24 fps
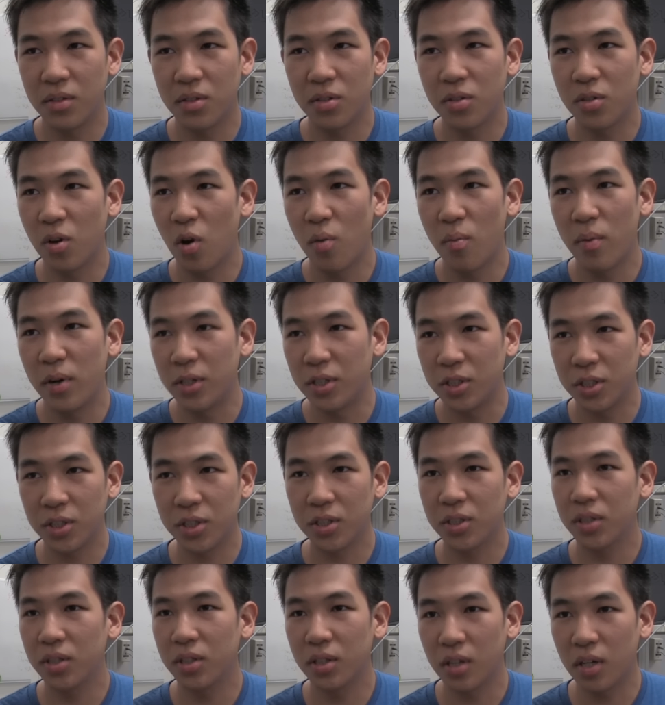so
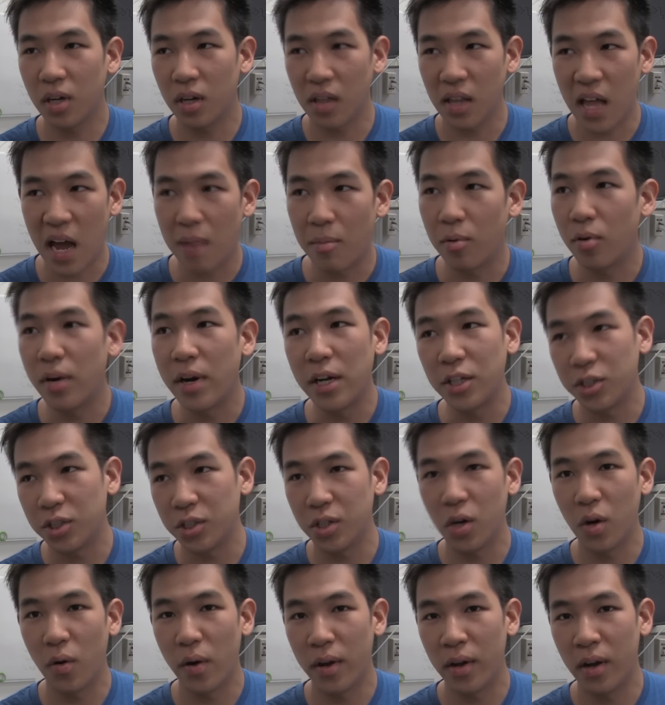much
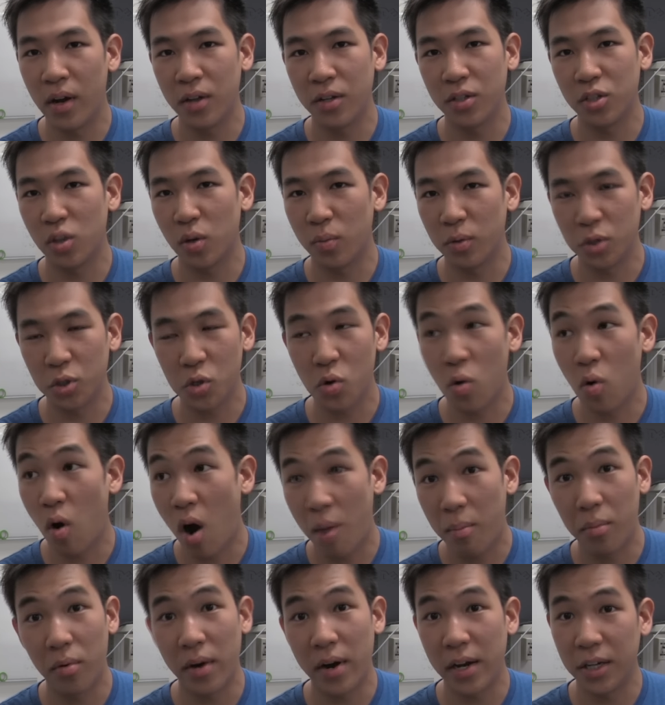collaboration going on, so much
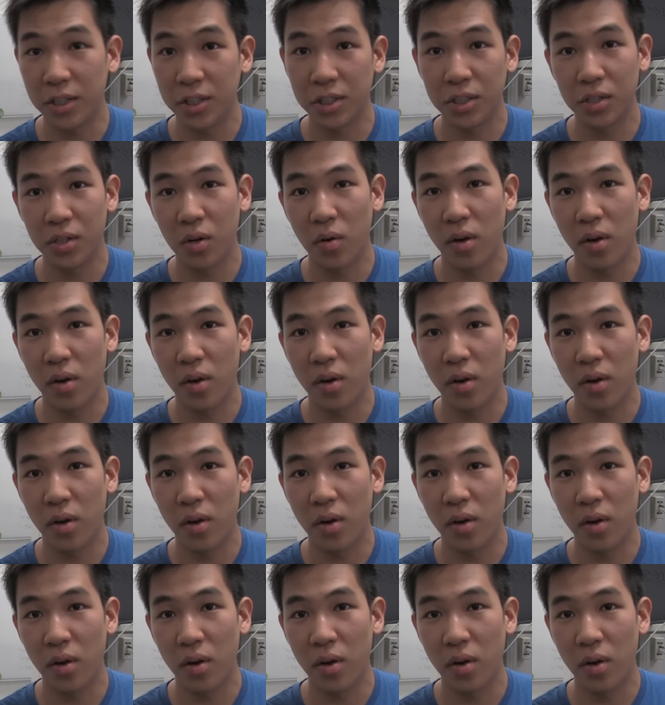cooperation